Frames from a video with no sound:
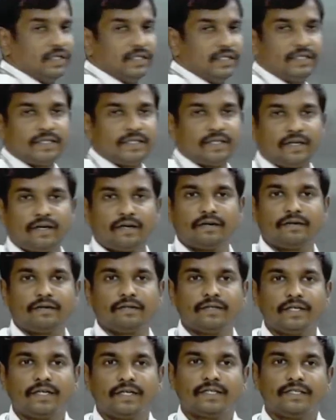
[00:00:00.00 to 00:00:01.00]
unit
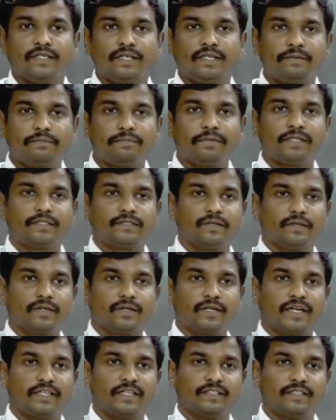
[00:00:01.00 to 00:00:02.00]

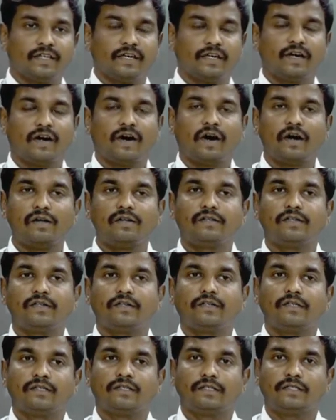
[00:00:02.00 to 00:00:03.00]
numbers. Okay, all
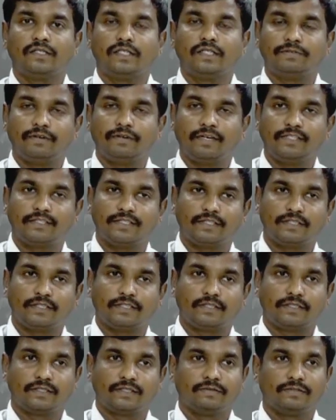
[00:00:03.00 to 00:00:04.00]
the
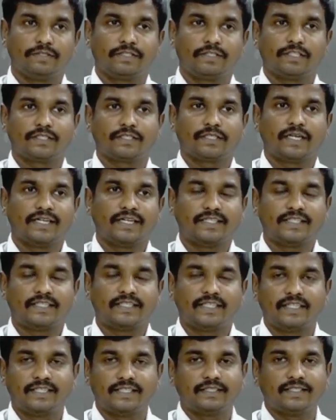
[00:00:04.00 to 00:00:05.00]
devices which is
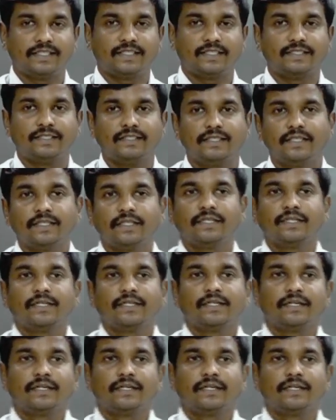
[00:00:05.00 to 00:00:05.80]
connected in the